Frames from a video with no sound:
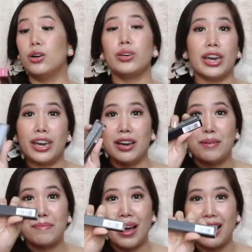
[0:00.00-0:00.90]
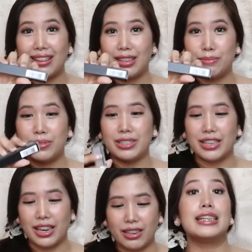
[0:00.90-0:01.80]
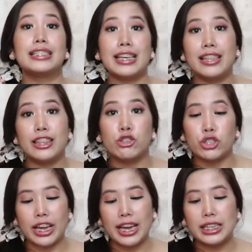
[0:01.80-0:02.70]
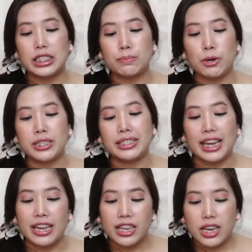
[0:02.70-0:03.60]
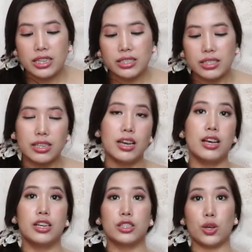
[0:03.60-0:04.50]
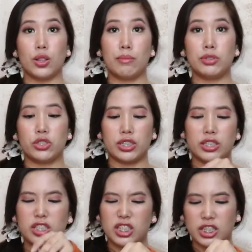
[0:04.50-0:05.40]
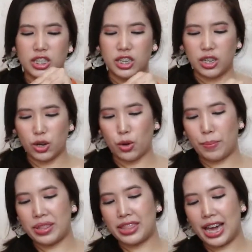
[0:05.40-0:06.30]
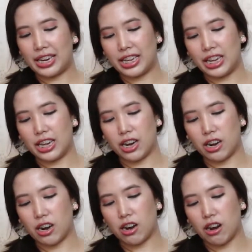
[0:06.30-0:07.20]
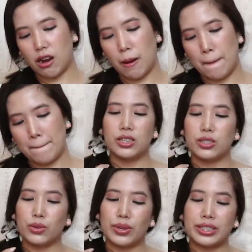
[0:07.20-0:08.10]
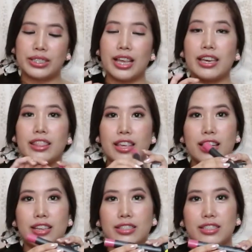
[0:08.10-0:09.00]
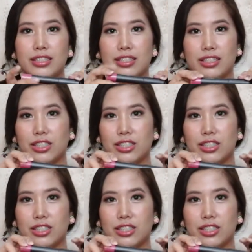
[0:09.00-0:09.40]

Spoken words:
Okay, a MAC lipstick. It's in the shade Spontaneous. So let me just open that here. So it's like this,